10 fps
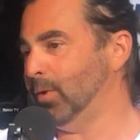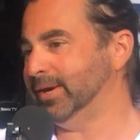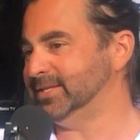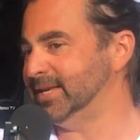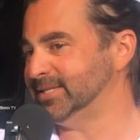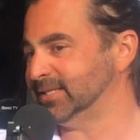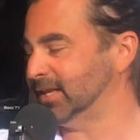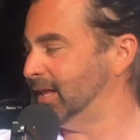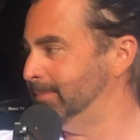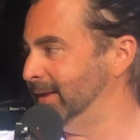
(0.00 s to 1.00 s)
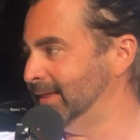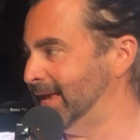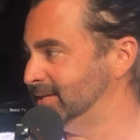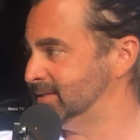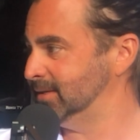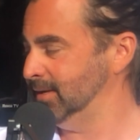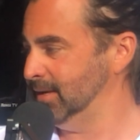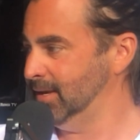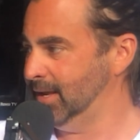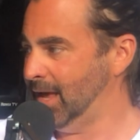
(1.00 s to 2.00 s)
Whereas this is a little bit less
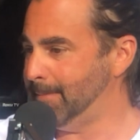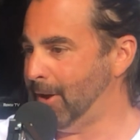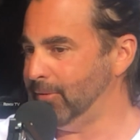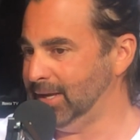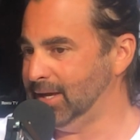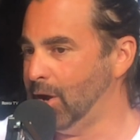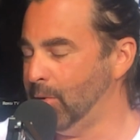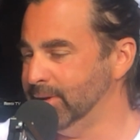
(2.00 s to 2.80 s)
about ego,